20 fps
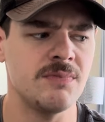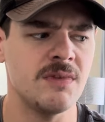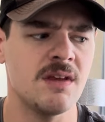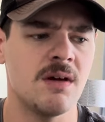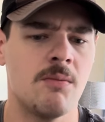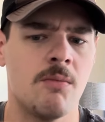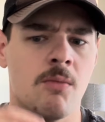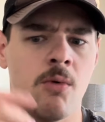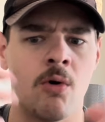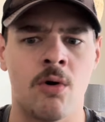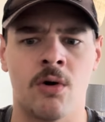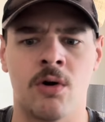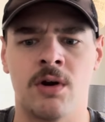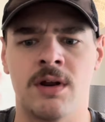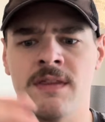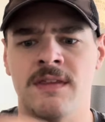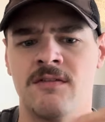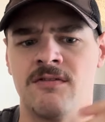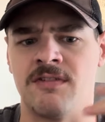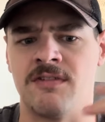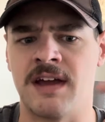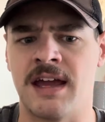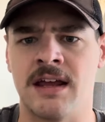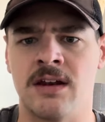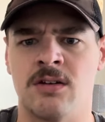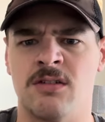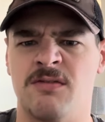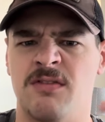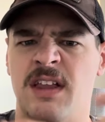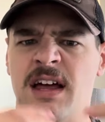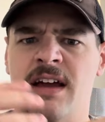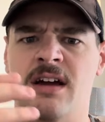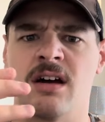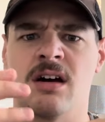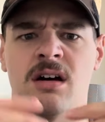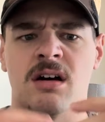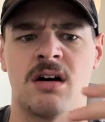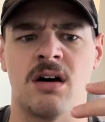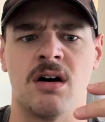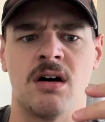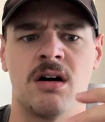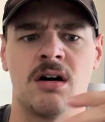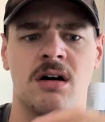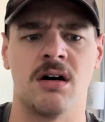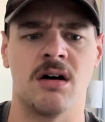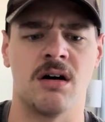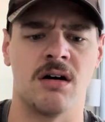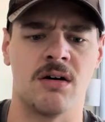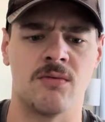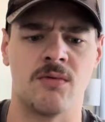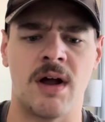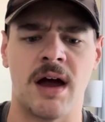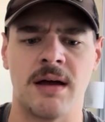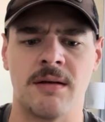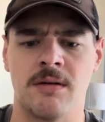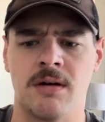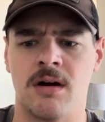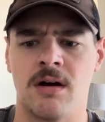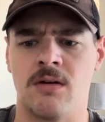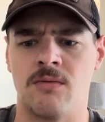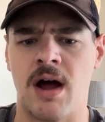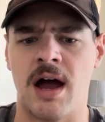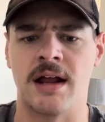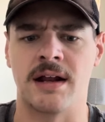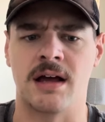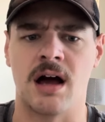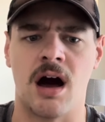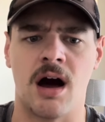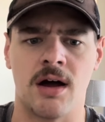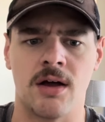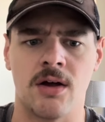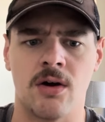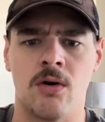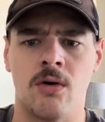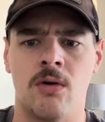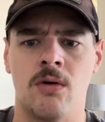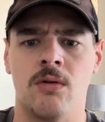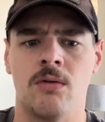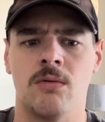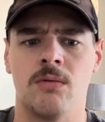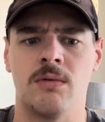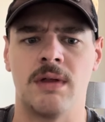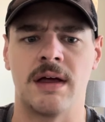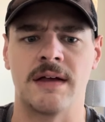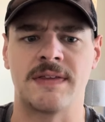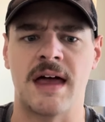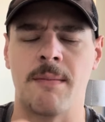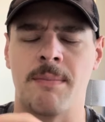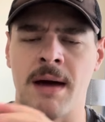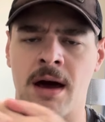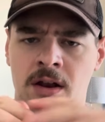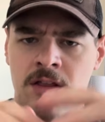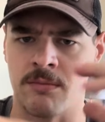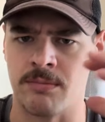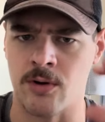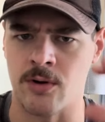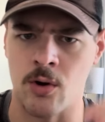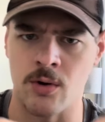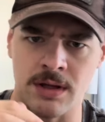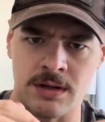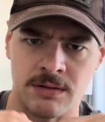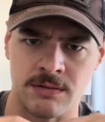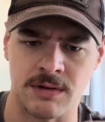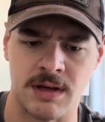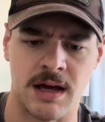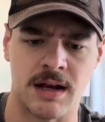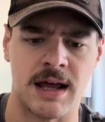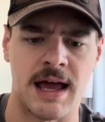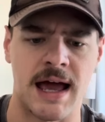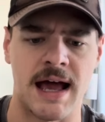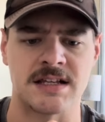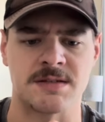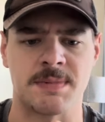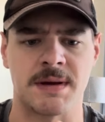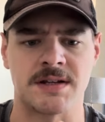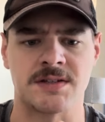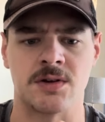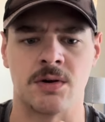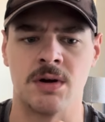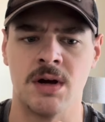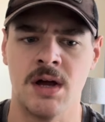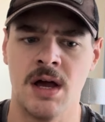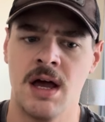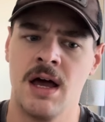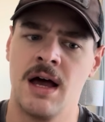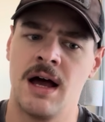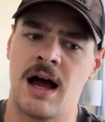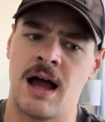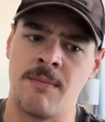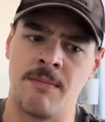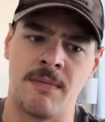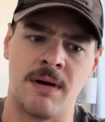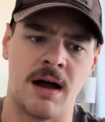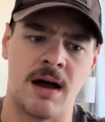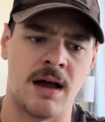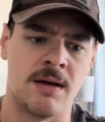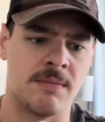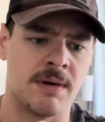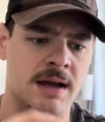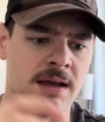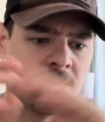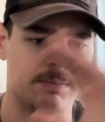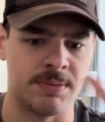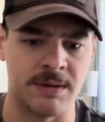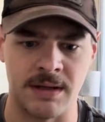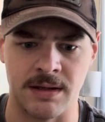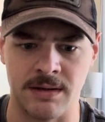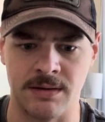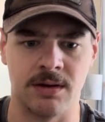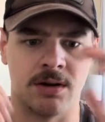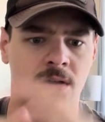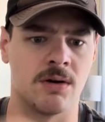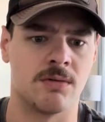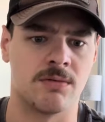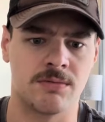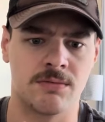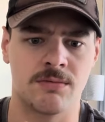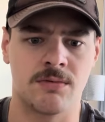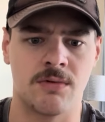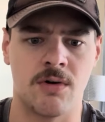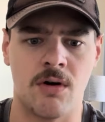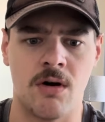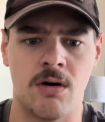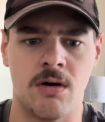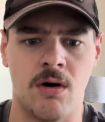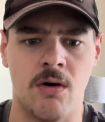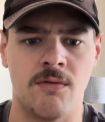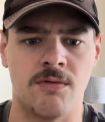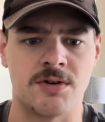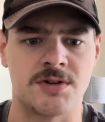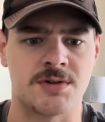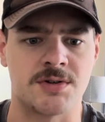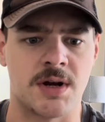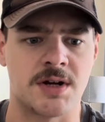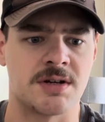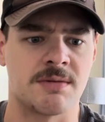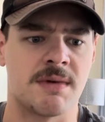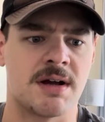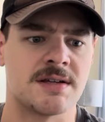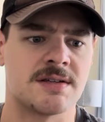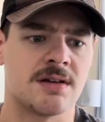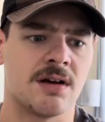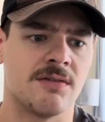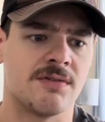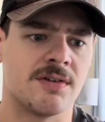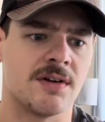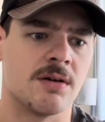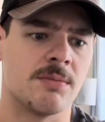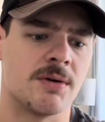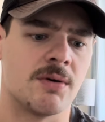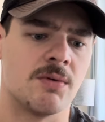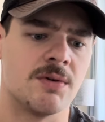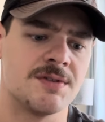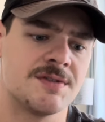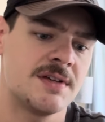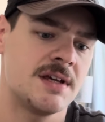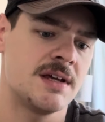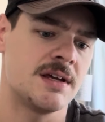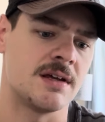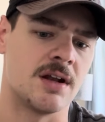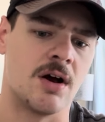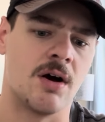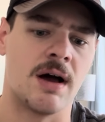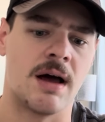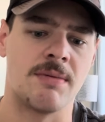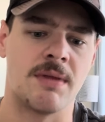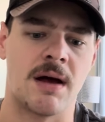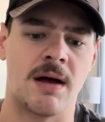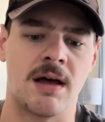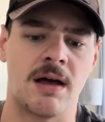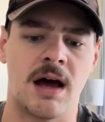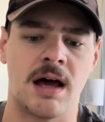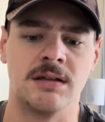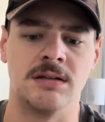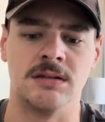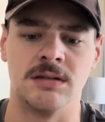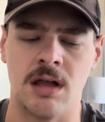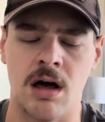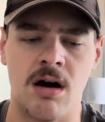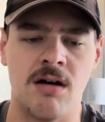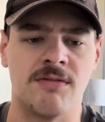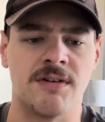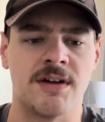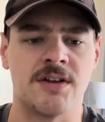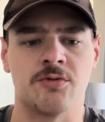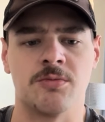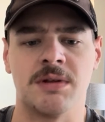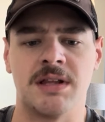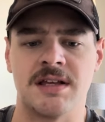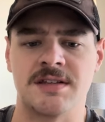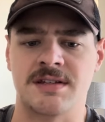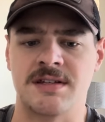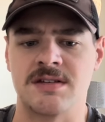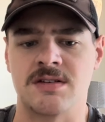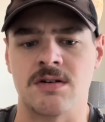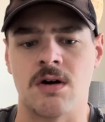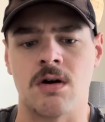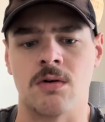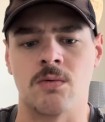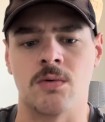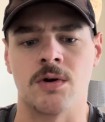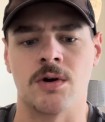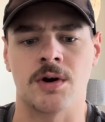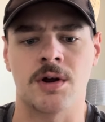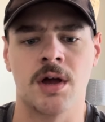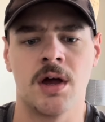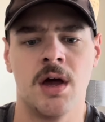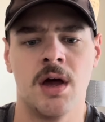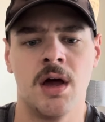more in the vein of like a Ryan Cahill, like that Bound of the Broken kind of aspect. So I might be, overstretching myself here, but we'll see. I love Andrew Molesky's artwork,